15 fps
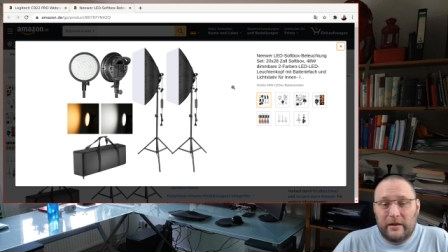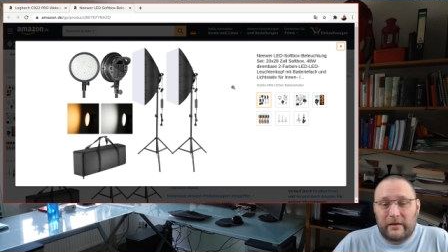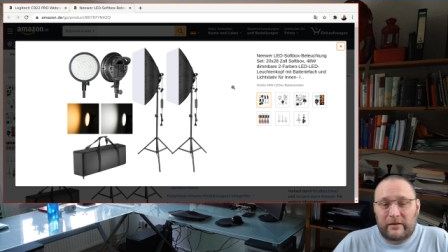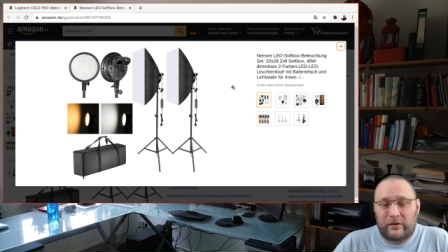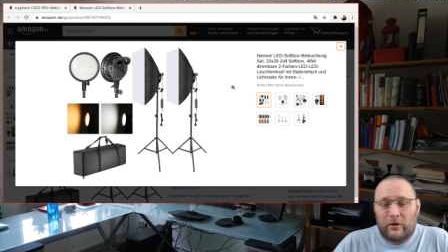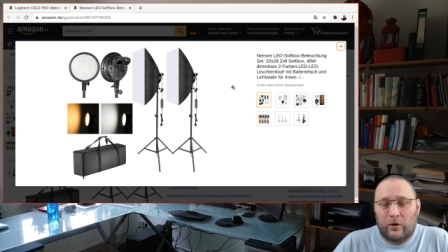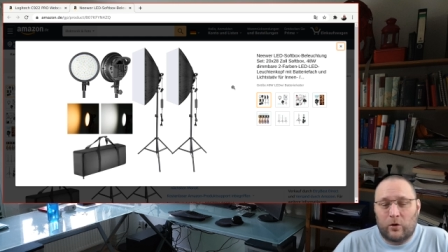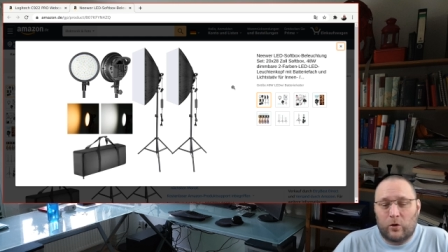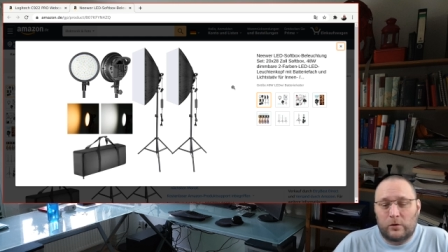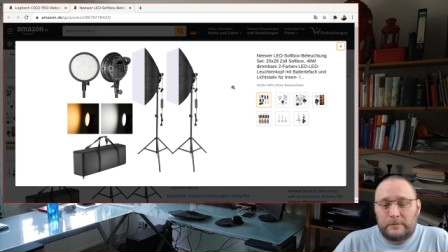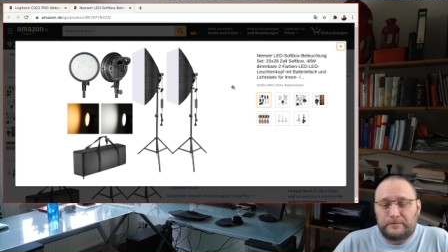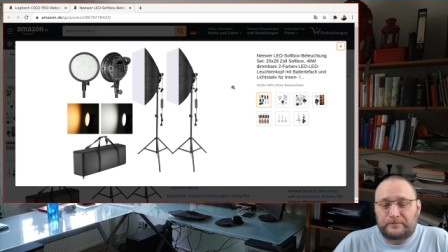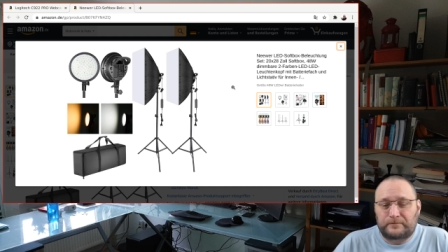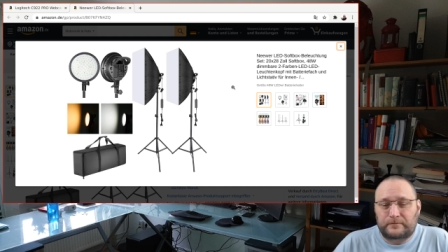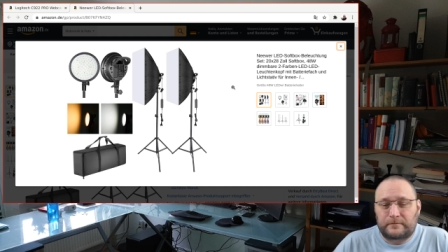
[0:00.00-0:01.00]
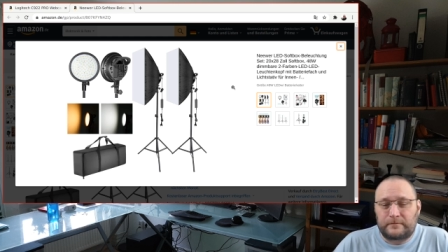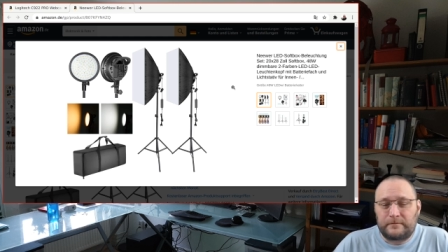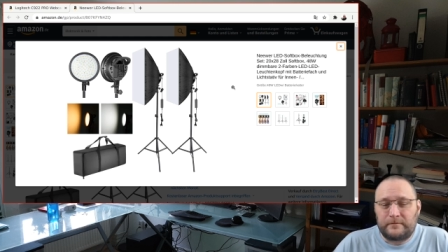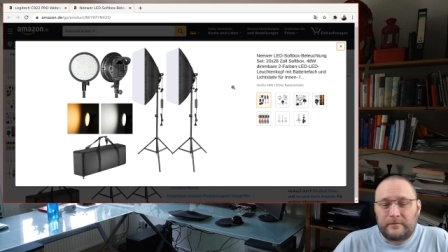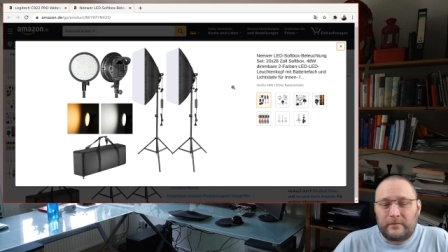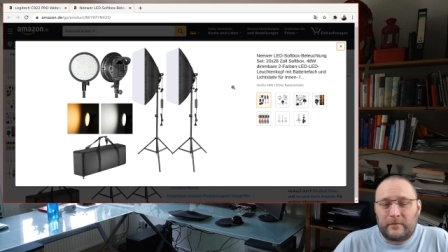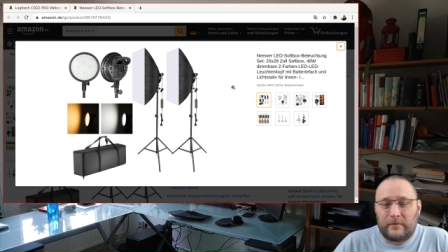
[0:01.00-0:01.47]
So
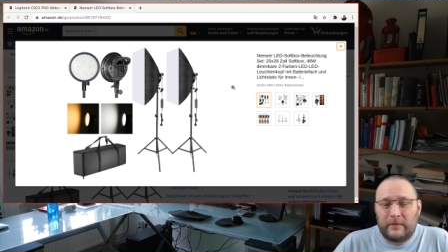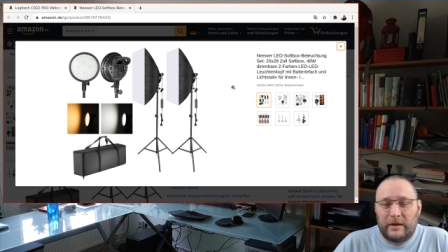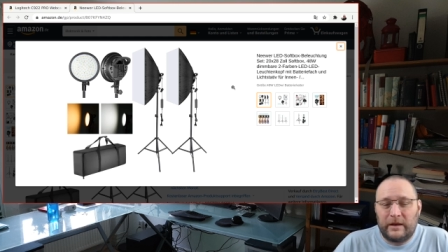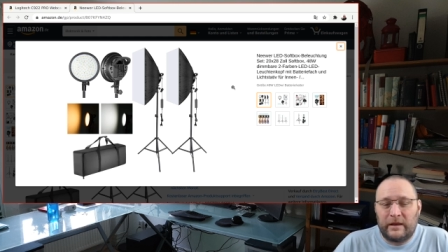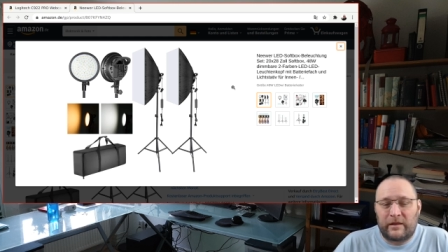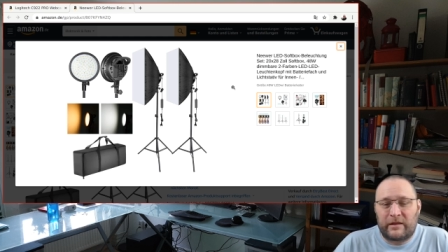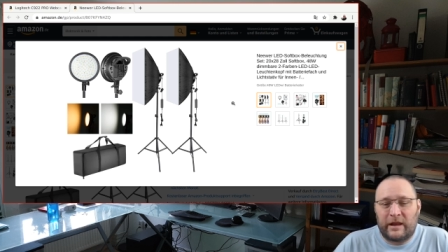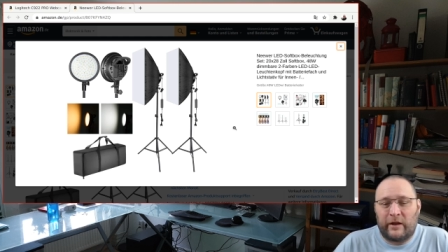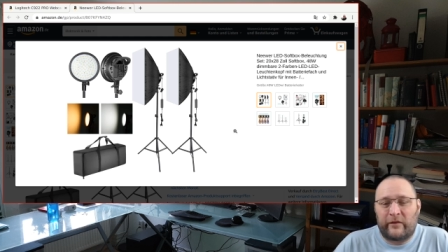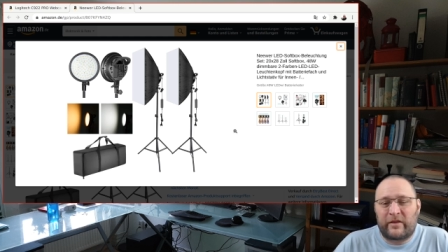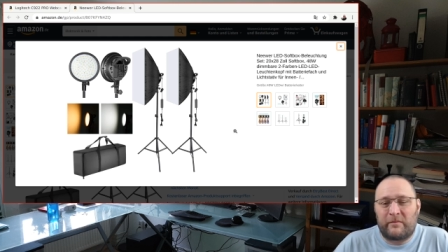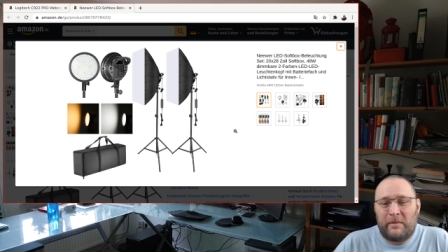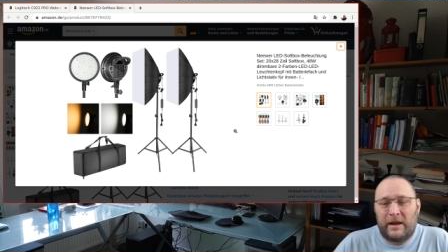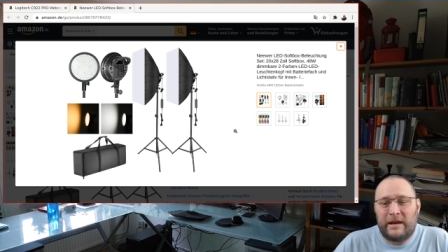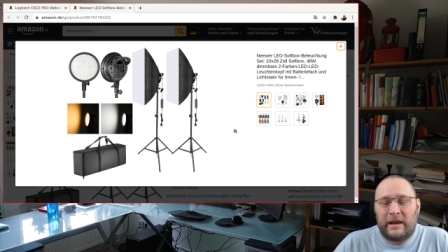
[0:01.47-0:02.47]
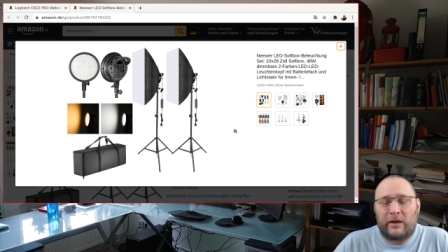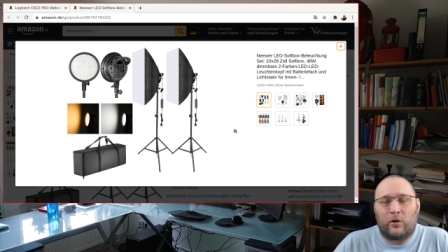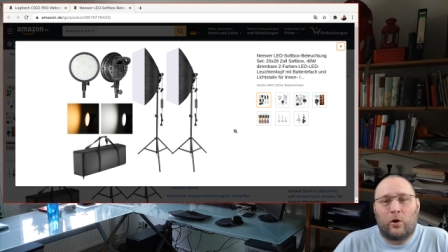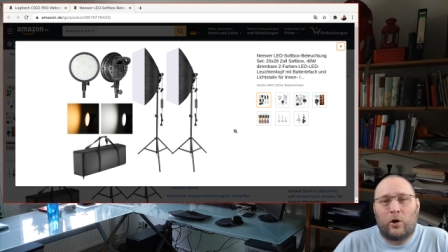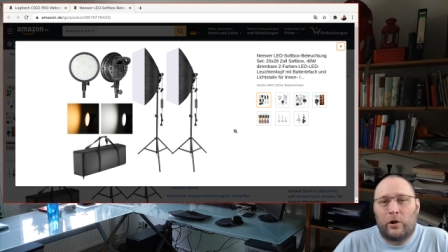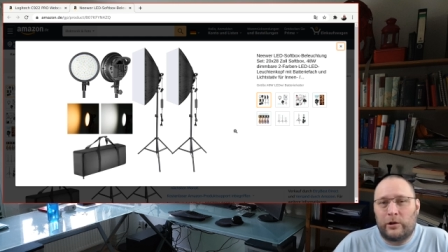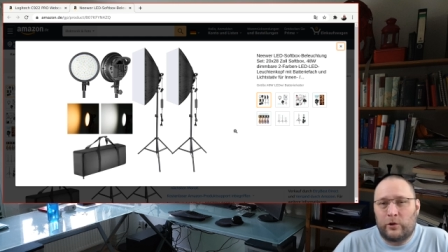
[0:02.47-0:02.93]
instead of spending all